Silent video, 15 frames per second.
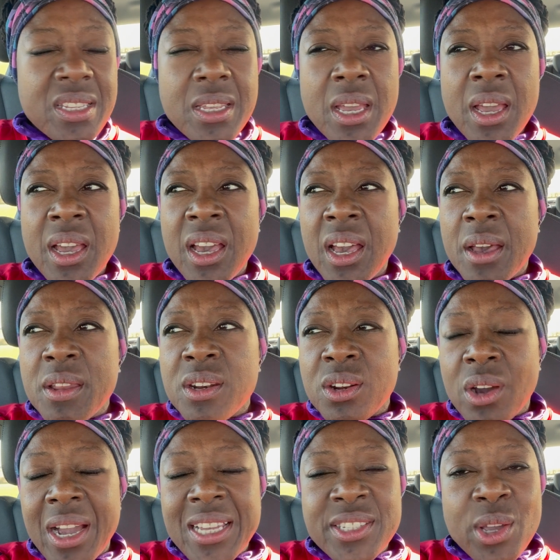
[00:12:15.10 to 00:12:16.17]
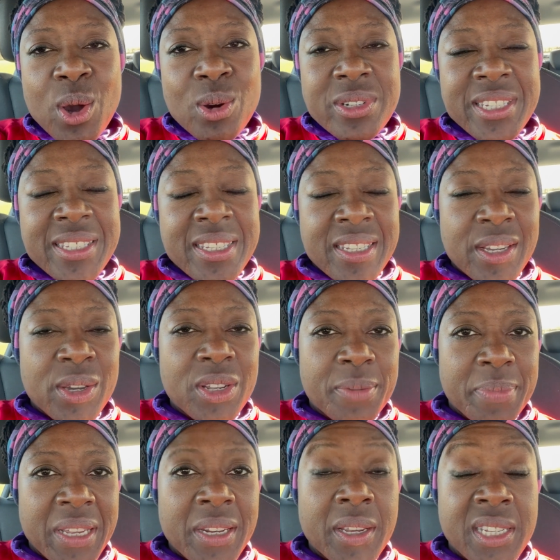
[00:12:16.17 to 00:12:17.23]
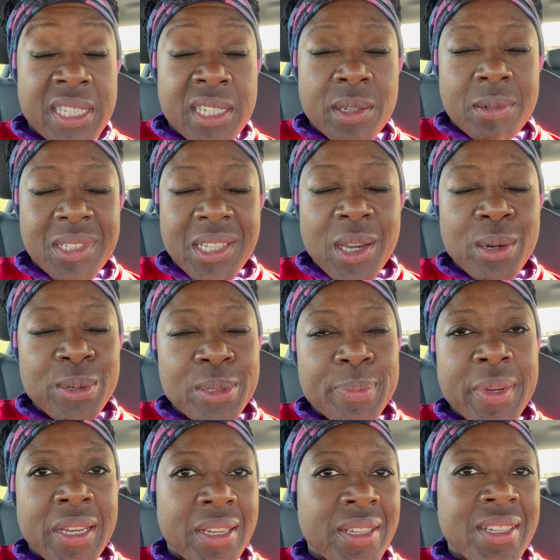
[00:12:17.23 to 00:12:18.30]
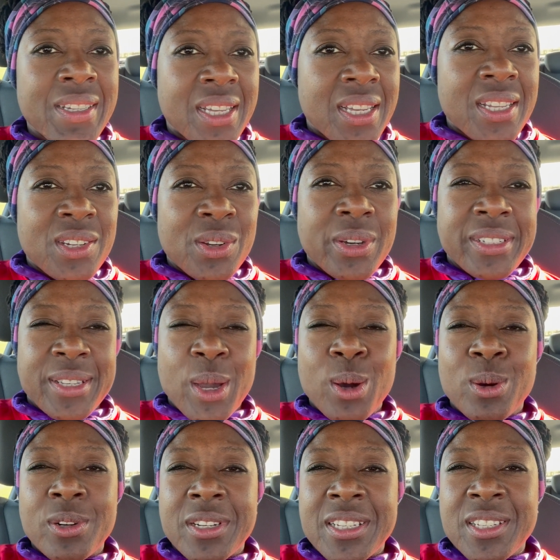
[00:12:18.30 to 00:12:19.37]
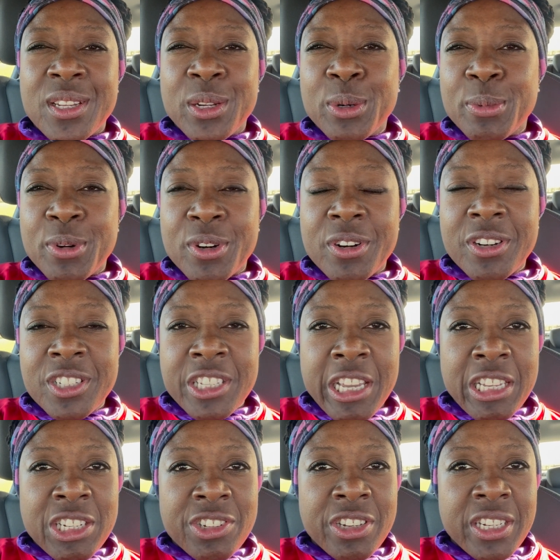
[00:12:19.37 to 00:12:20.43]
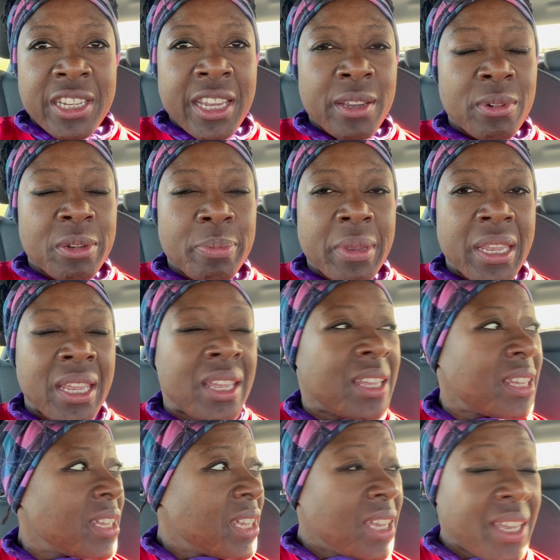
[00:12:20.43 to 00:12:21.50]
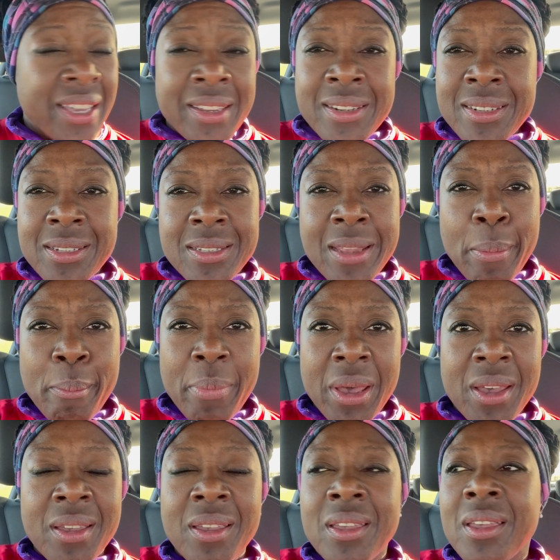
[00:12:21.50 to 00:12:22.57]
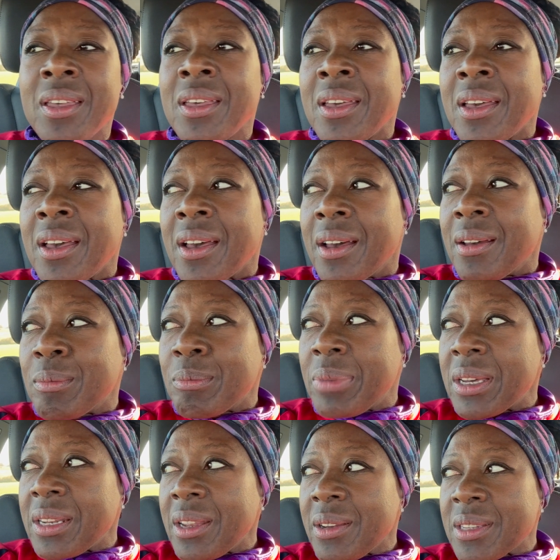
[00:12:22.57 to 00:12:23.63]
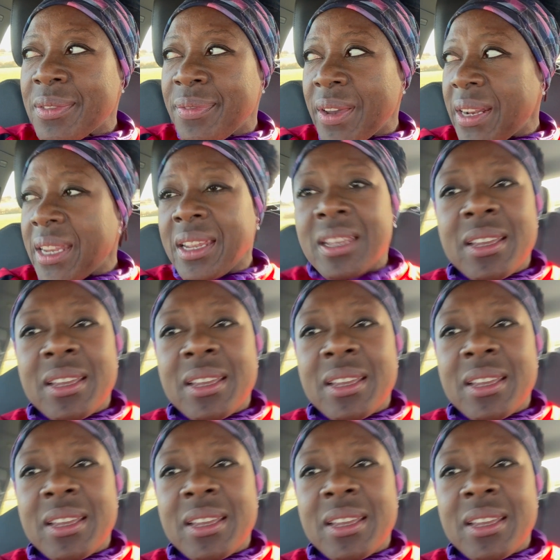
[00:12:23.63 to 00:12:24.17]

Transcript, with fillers: Uh, not as cold as it could have been. It still was cold, but not as cold as a normal cross country day would be in December. Um, but no, it's funny.